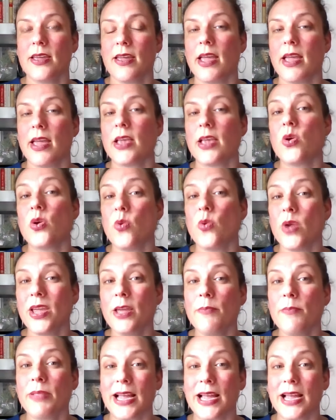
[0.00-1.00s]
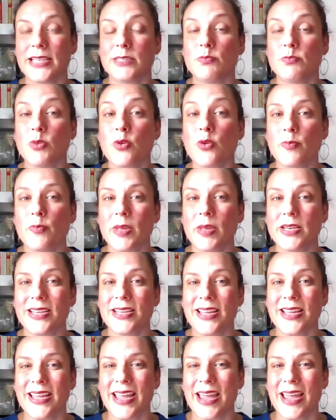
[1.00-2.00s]
And going implies movement.
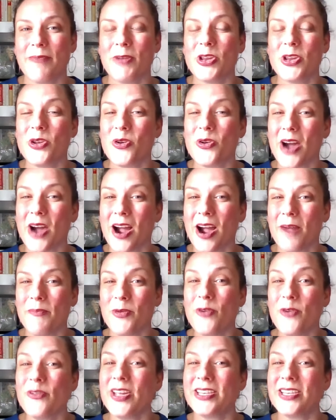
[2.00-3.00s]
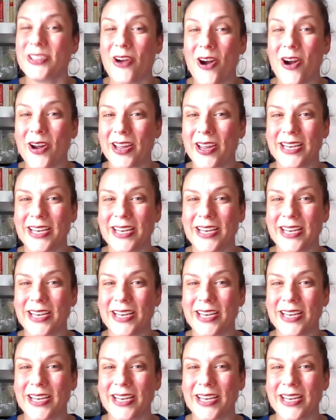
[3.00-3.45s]
And when you're a moving target,